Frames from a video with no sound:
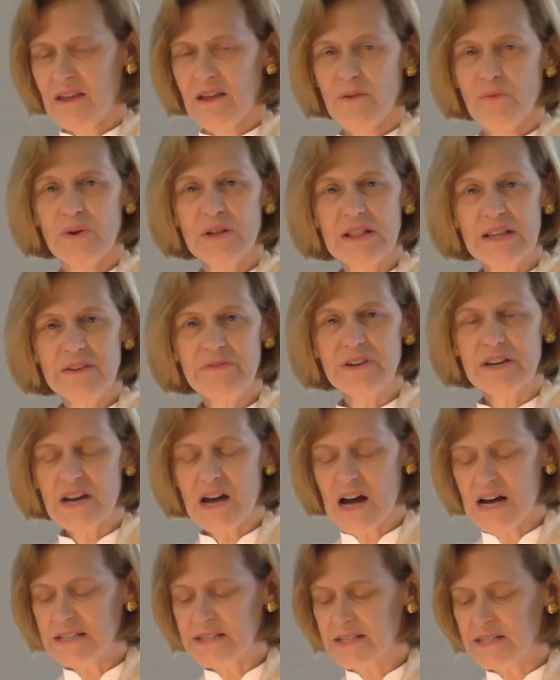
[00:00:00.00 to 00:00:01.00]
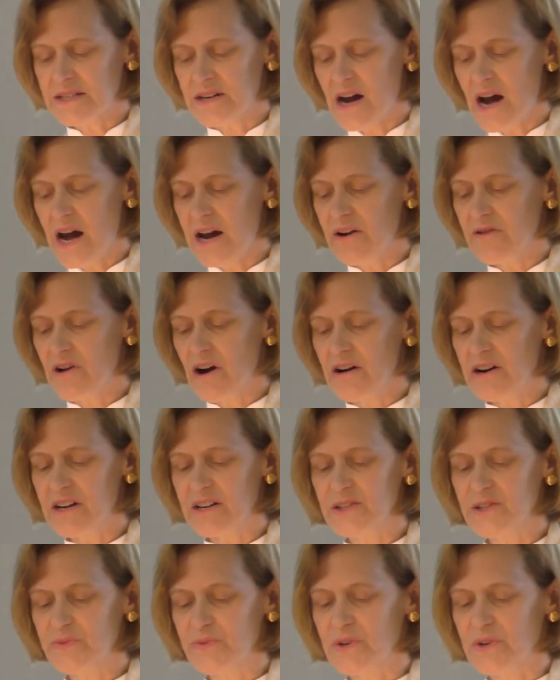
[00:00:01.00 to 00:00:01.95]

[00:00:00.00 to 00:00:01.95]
We live in constant hierarchies.